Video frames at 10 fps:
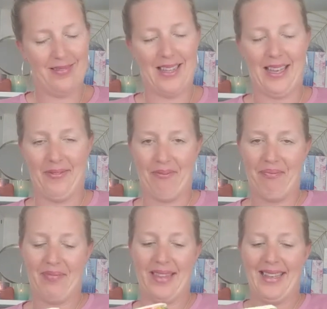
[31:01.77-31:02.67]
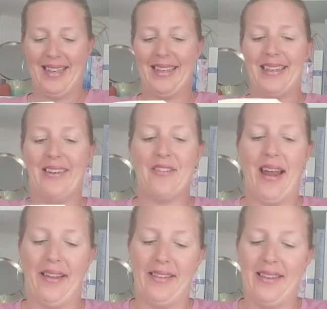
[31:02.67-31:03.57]
yeah,
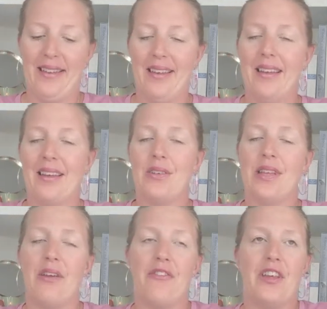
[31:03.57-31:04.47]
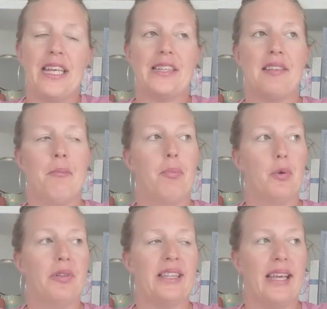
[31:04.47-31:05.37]
alright, because I think it's
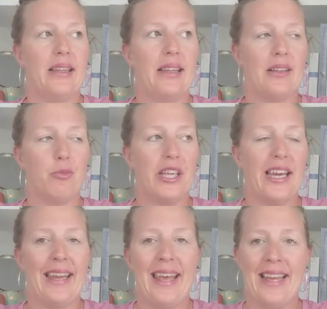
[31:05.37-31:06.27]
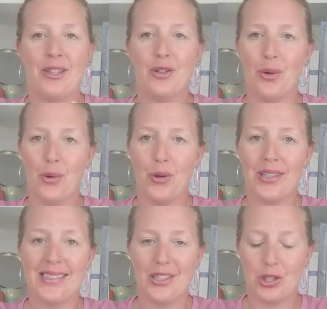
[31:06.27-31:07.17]
important that we can end
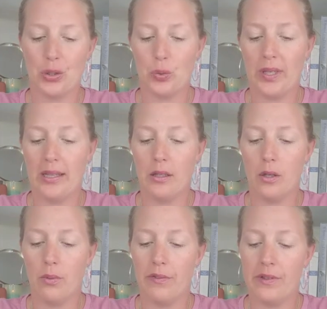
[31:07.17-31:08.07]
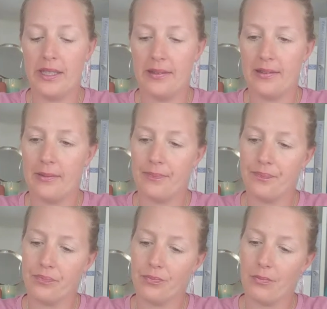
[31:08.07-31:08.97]
our session together with this.
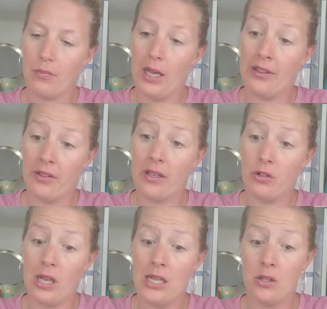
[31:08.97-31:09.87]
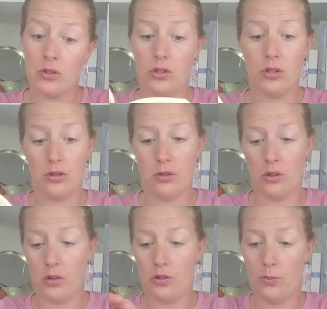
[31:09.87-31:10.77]
It's actually not
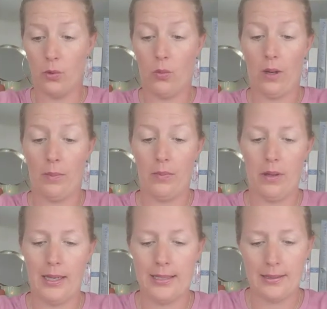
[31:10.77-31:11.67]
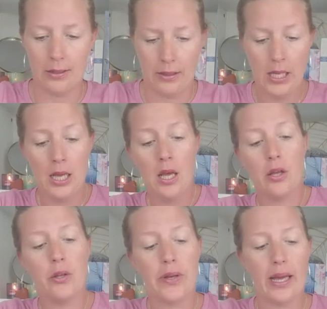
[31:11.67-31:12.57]
a small one, but listen,
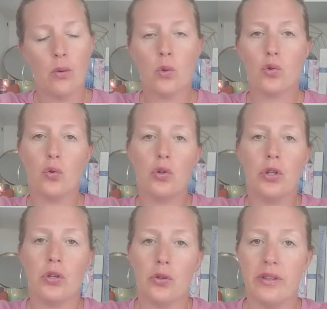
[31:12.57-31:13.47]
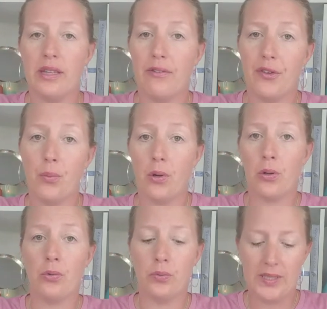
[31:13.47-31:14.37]
you can also, you know, if you want
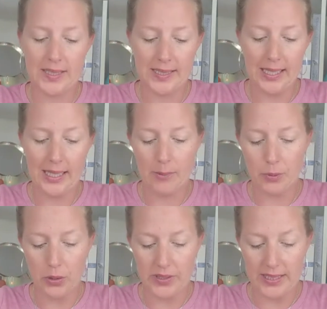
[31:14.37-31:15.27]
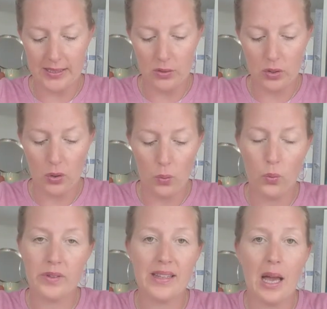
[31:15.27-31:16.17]
to do this healing process on your
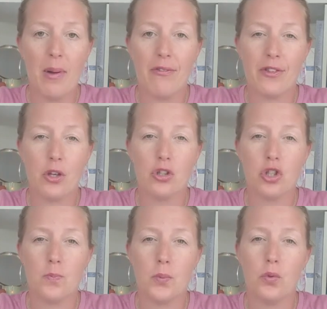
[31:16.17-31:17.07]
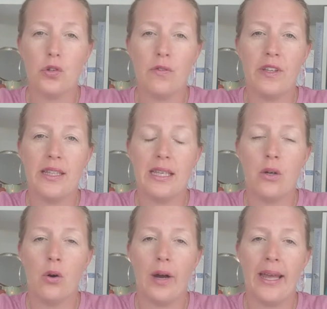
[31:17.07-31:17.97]
own time after, just pause the
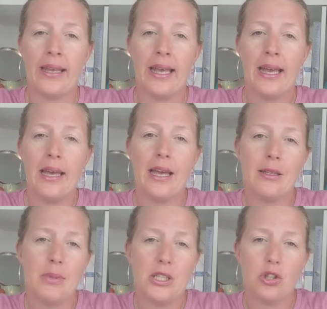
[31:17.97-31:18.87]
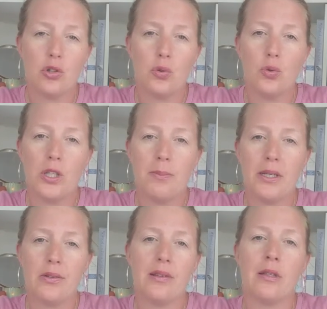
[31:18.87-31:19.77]
video and make sure to do it,
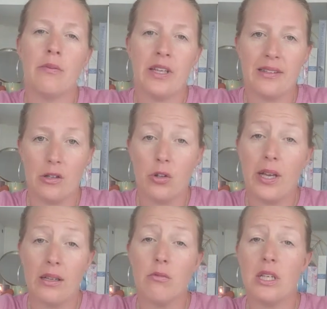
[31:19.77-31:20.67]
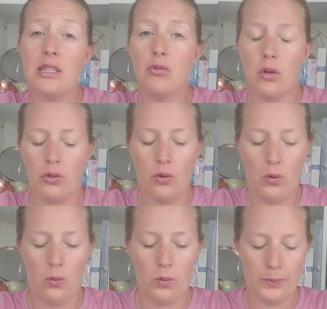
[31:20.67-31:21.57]
because it's something that you can really do on
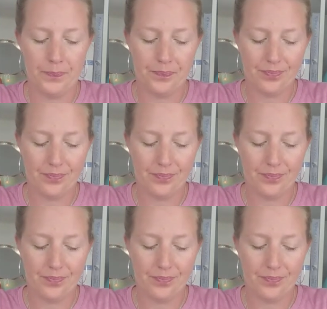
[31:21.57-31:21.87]
your own.